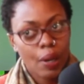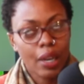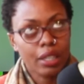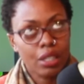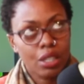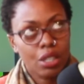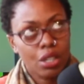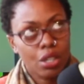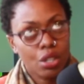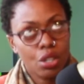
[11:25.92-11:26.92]
Like,
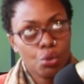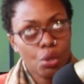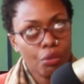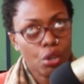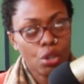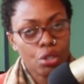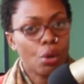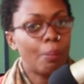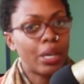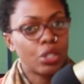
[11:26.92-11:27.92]
so if you're not
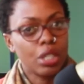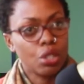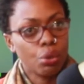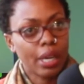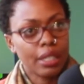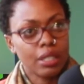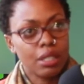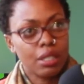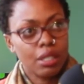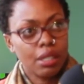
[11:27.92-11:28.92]
compassionate, you
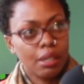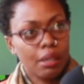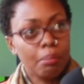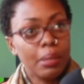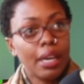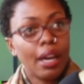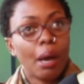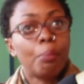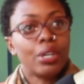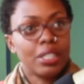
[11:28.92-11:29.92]
can't be
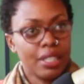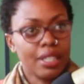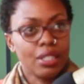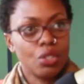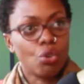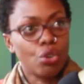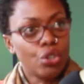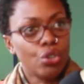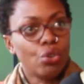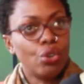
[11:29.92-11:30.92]
a president or,
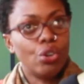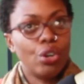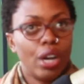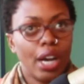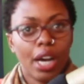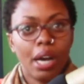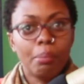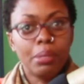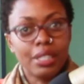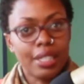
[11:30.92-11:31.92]
a
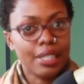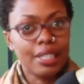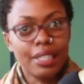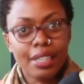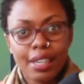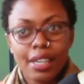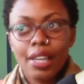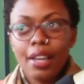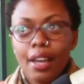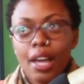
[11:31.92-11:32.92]
business leader.
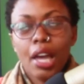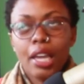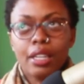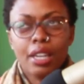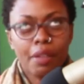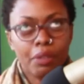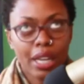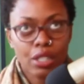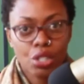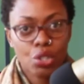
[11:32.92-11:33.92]
And
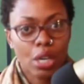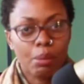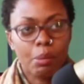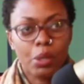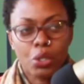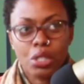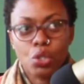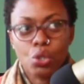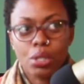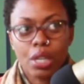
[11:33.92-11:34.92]
that struck me because
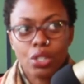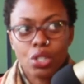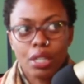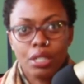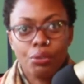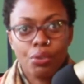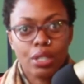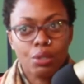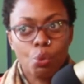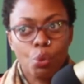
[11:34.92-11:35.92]
it's such a
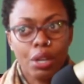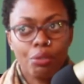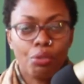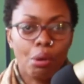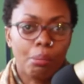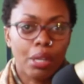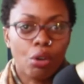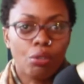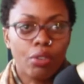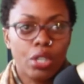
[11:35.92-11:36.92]
different way from the
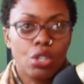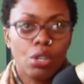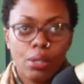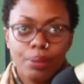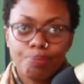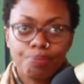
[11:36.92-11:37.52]
conventional.